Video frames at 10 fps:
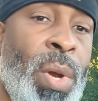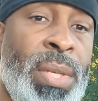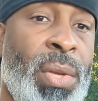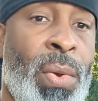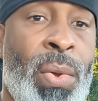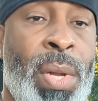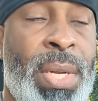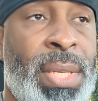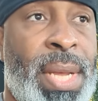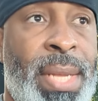is going on
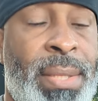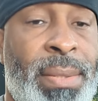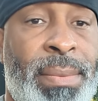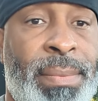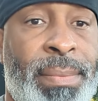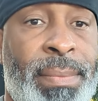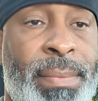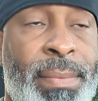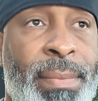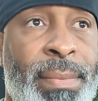in his head.
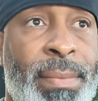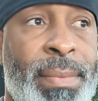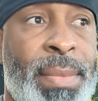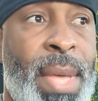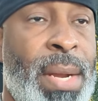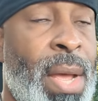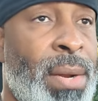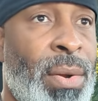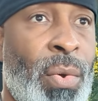I don't know